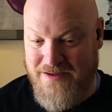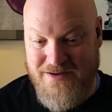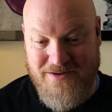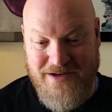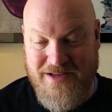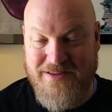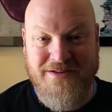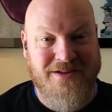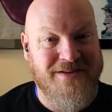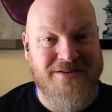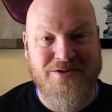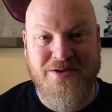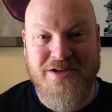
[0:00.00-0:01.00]
underneath
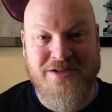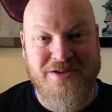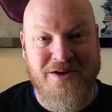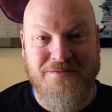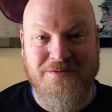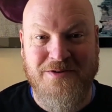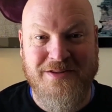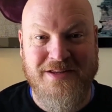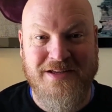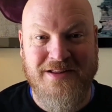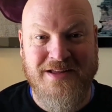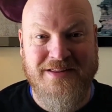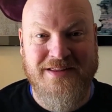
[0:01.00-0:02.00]
on the drink shelf or
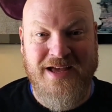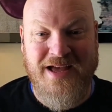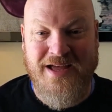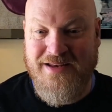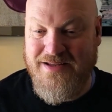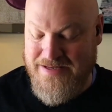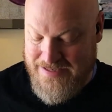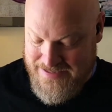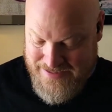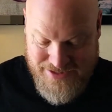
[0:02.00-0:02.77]
anything like that.